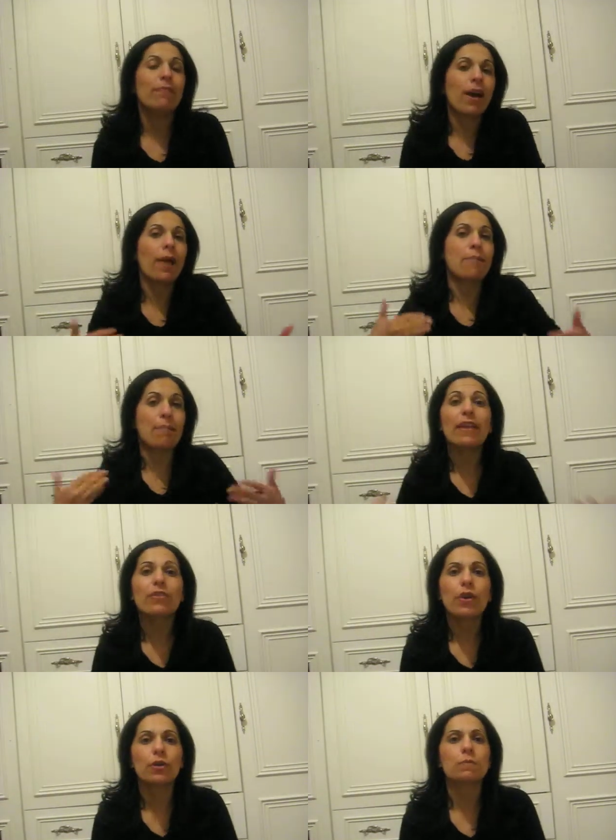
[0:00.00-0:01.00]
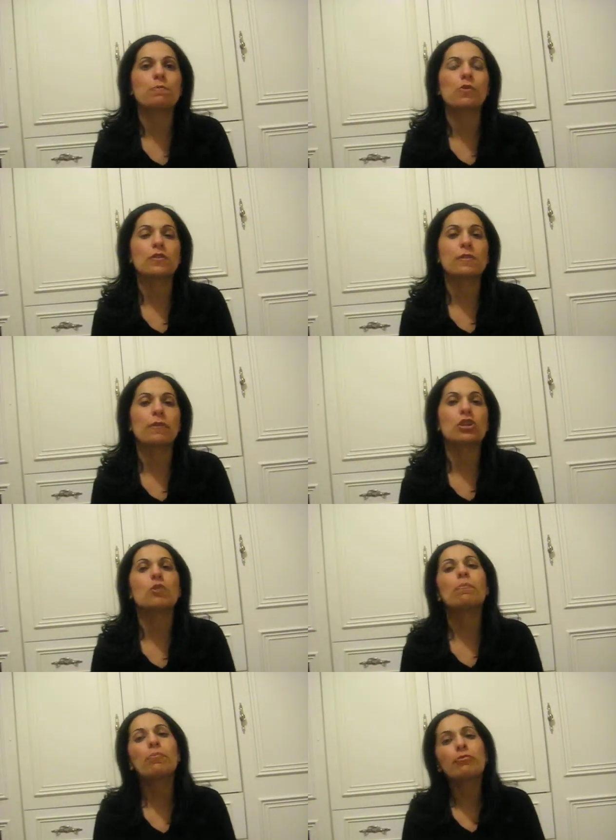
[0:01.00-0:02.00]
a better
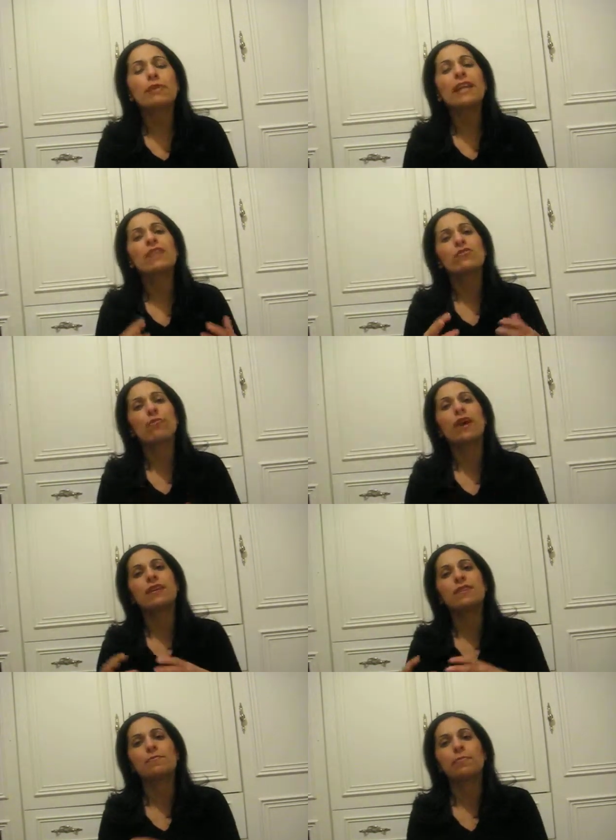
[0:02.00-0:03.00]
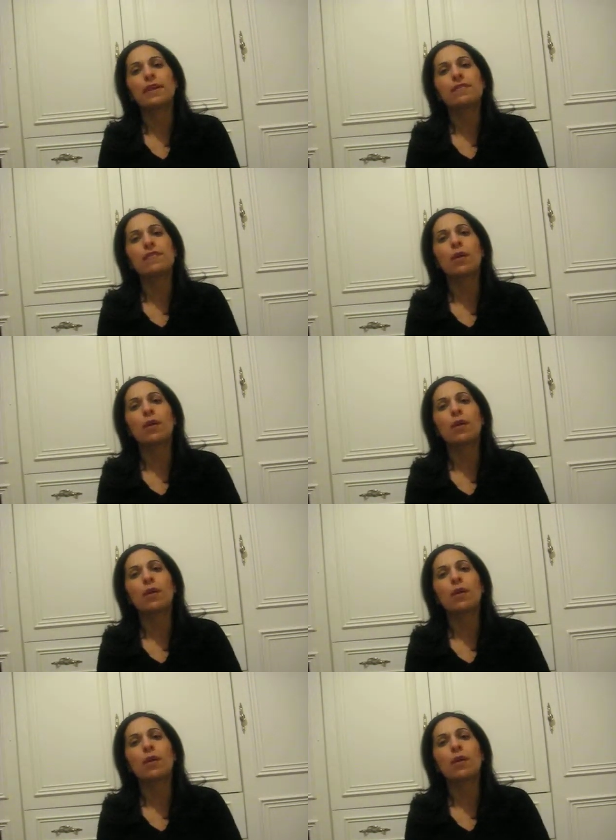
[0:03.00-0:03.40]
approximation, please write his best